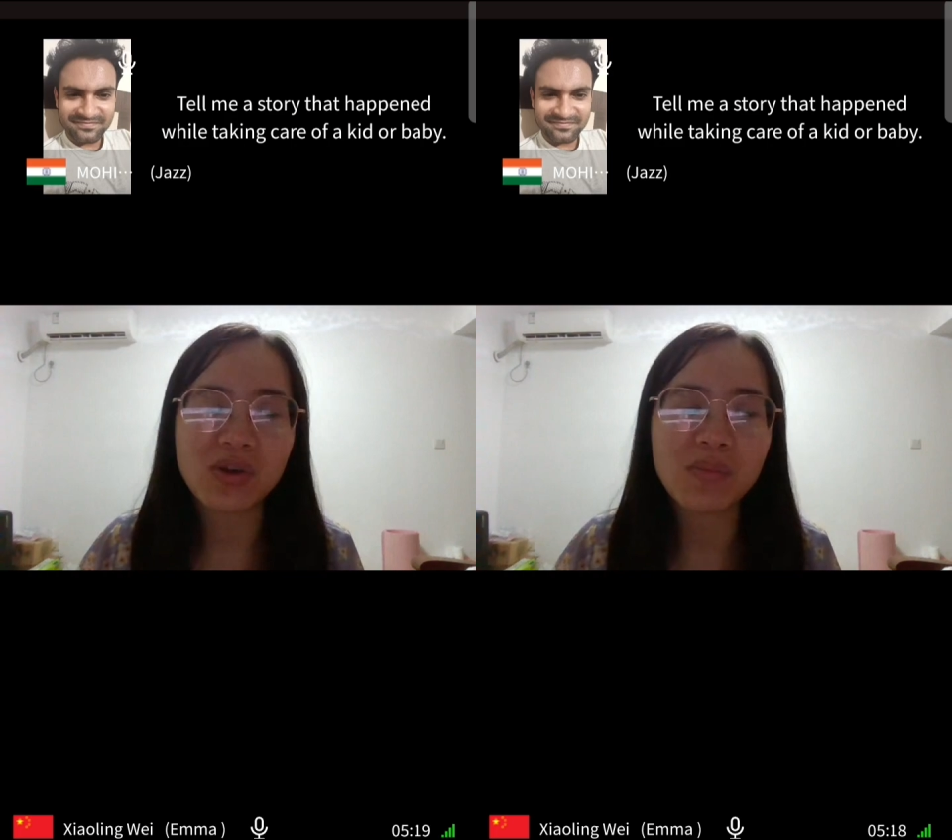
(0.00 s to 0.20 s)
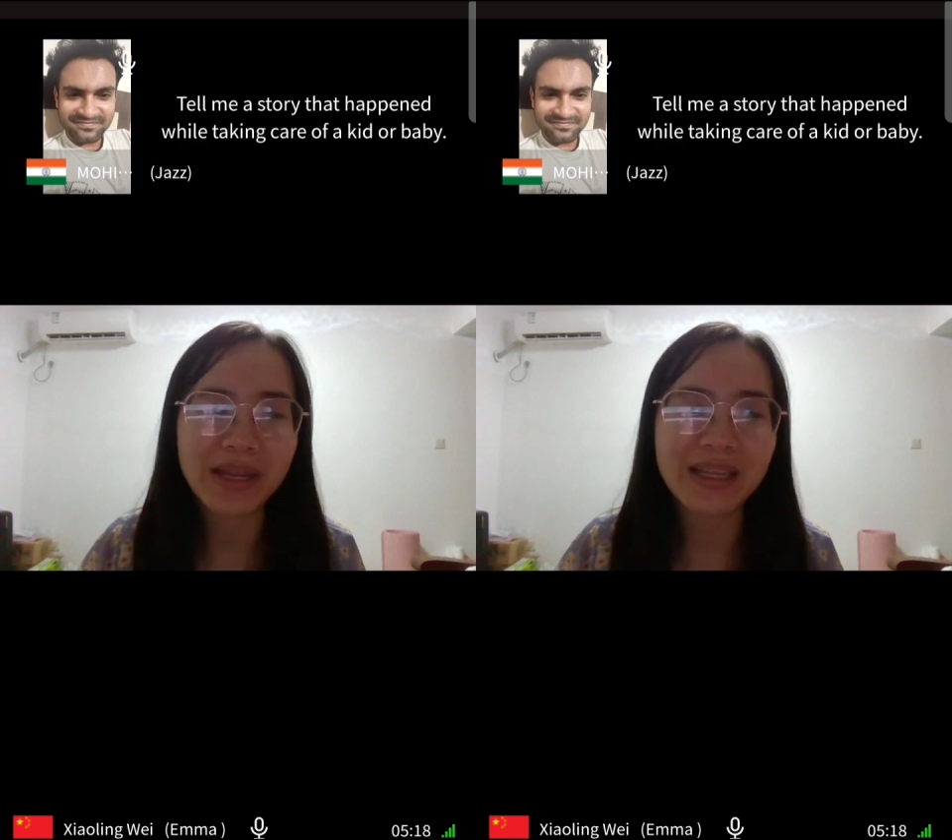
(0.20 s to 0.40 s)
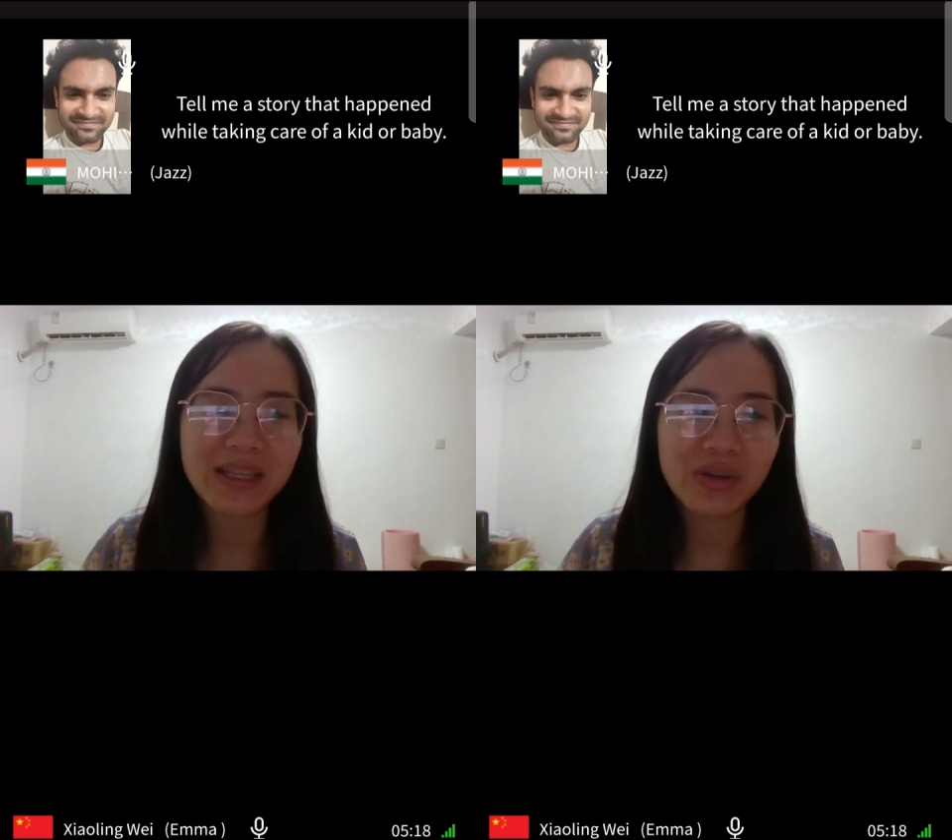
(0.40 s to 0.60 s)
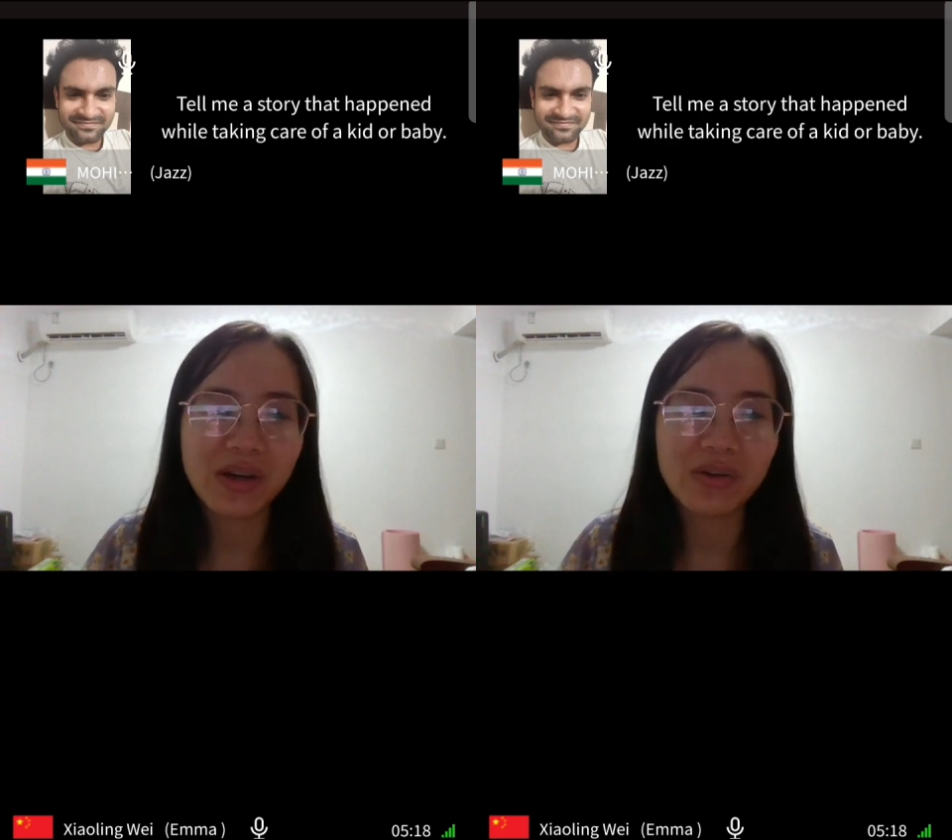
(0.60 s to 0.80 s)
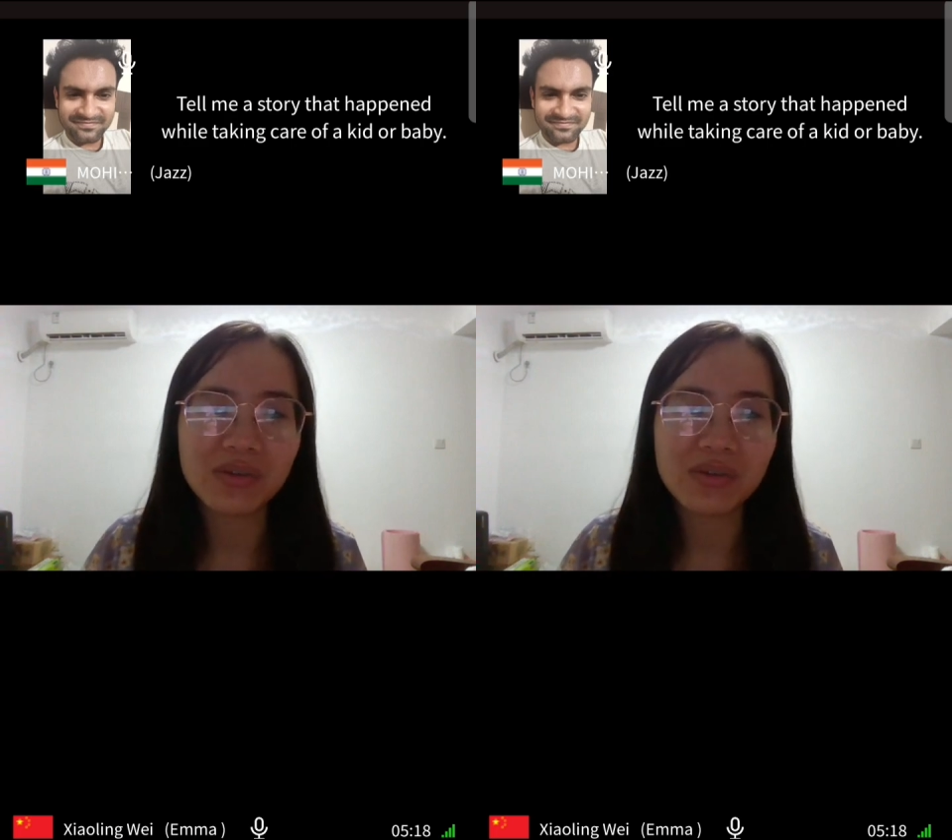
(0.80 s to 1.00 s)
many,
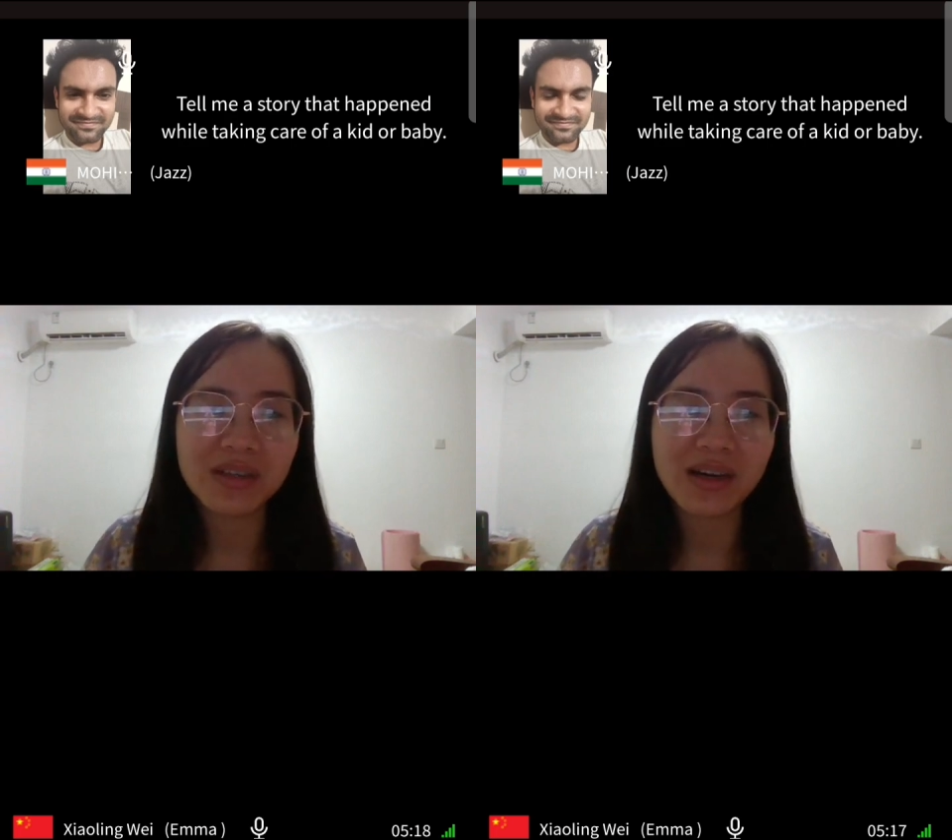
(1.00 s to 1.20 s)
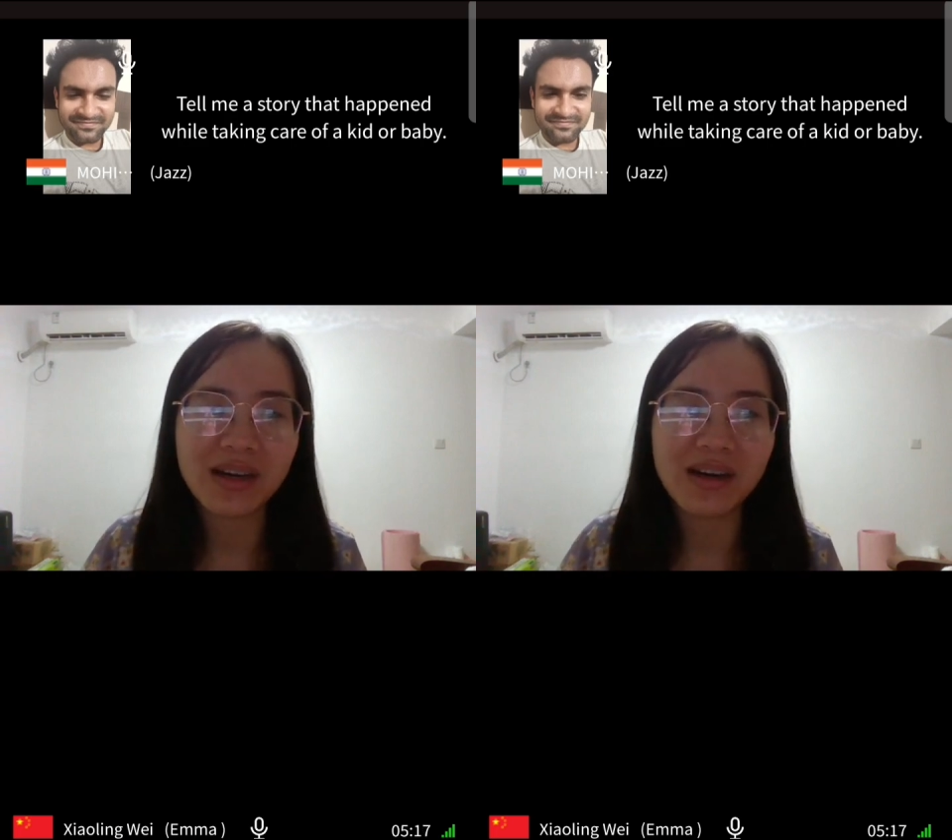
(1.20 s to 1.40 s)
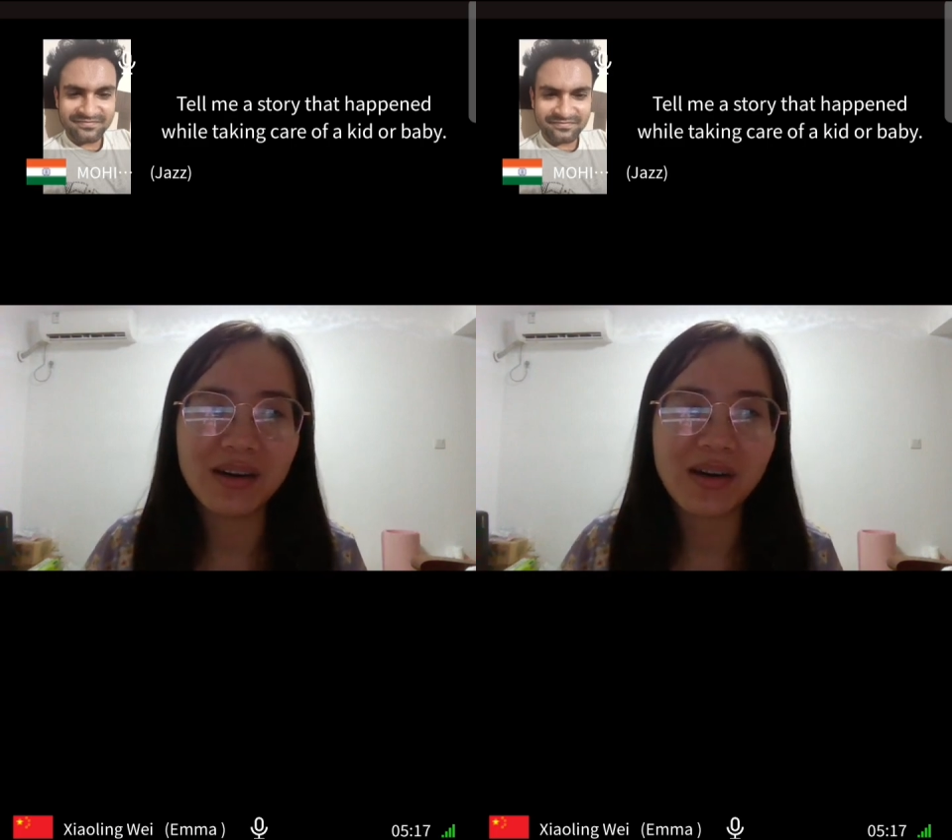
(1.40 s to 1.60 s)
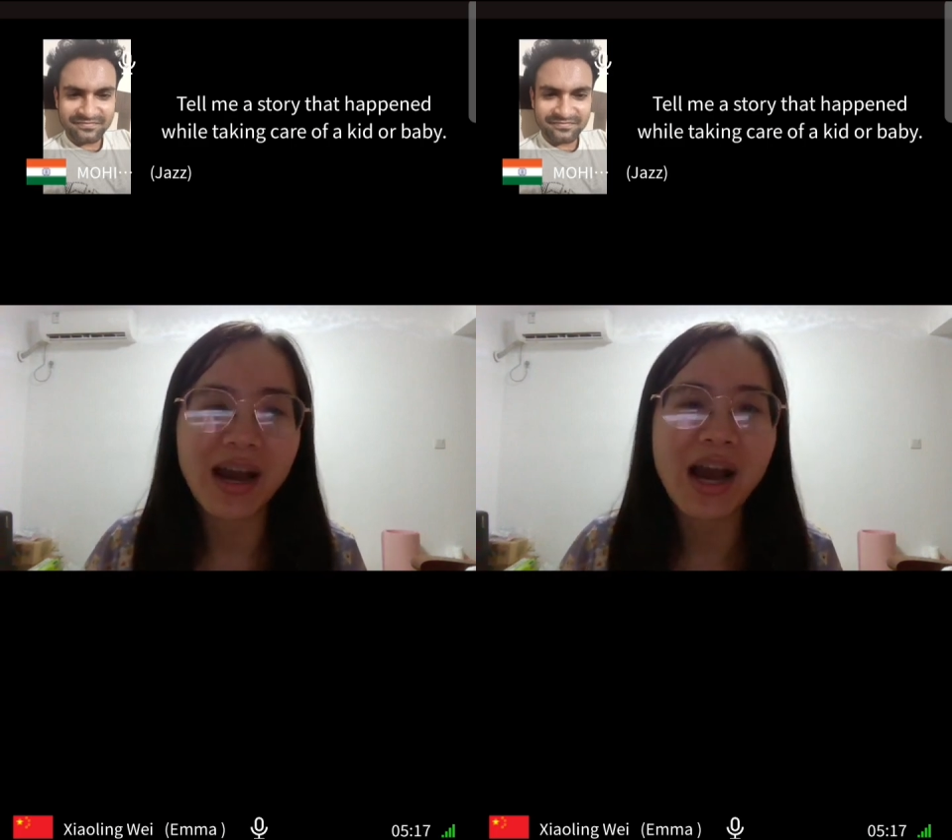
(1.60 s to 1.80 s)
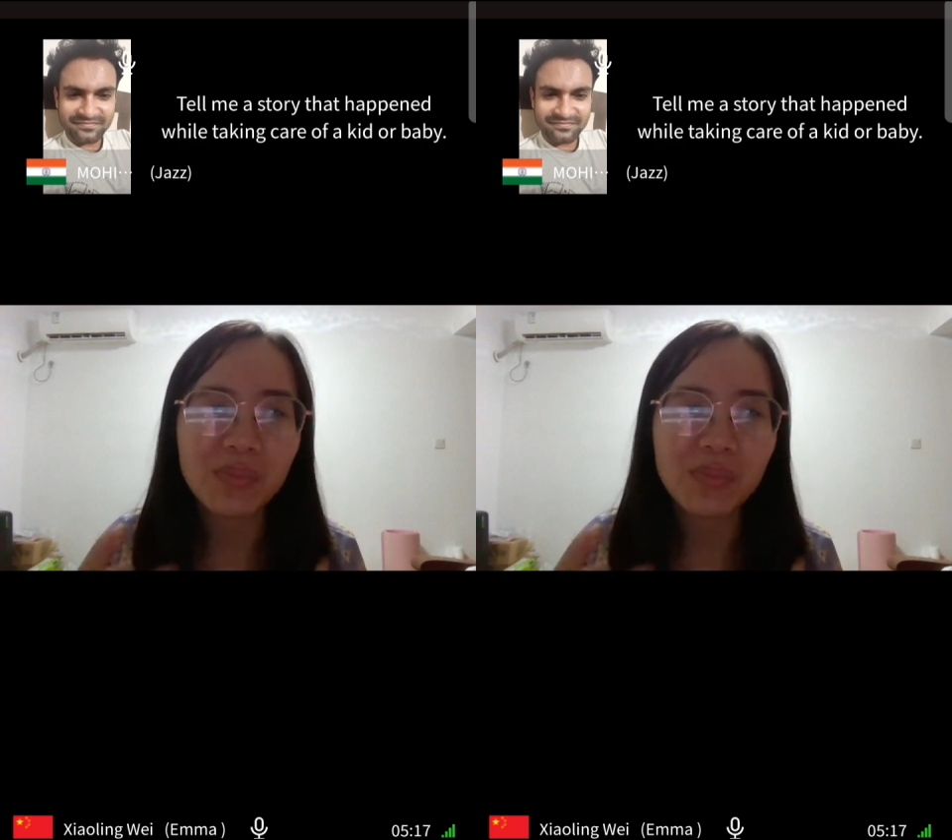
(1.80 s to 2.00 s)

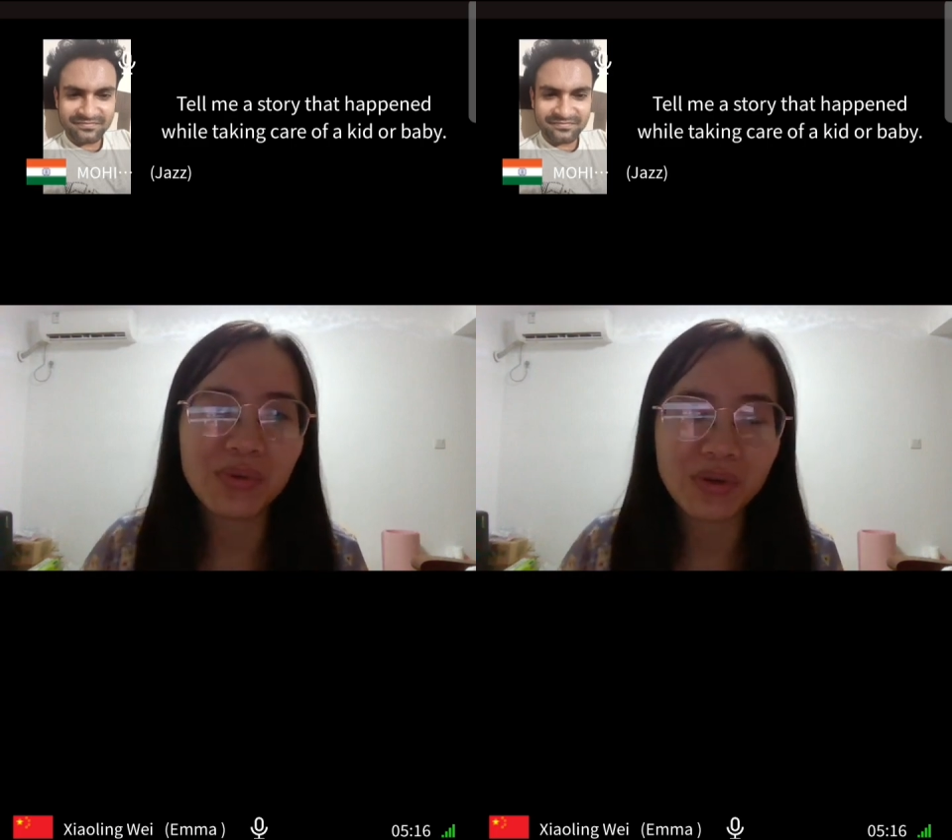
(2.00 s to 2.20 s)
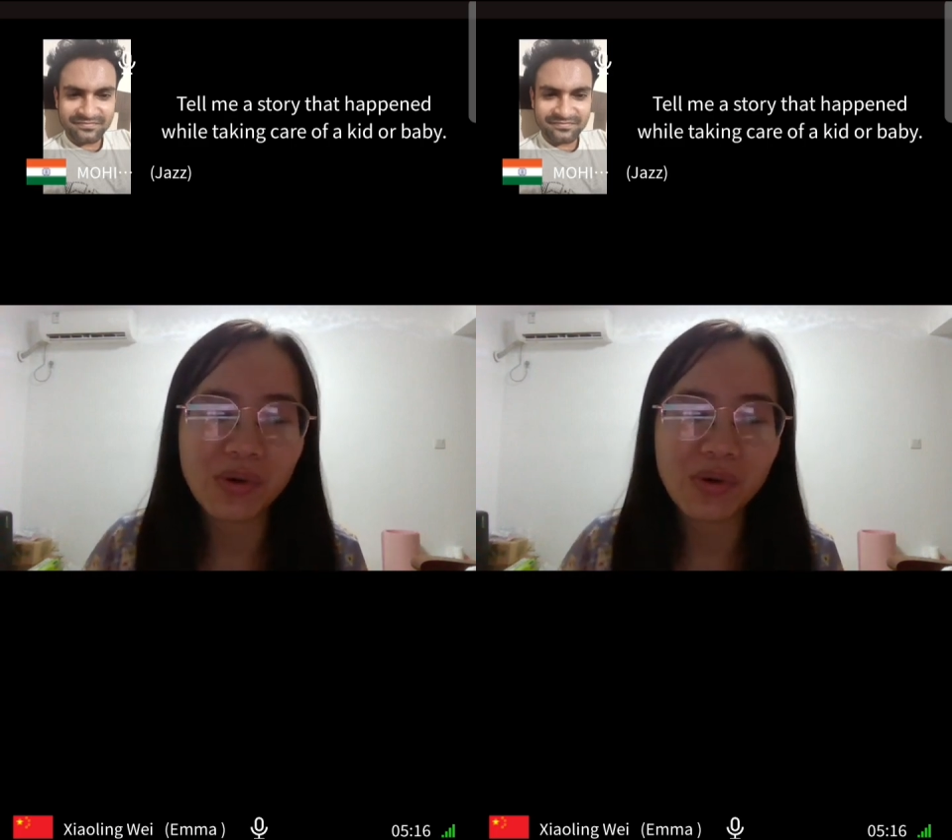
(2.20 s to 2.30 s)
output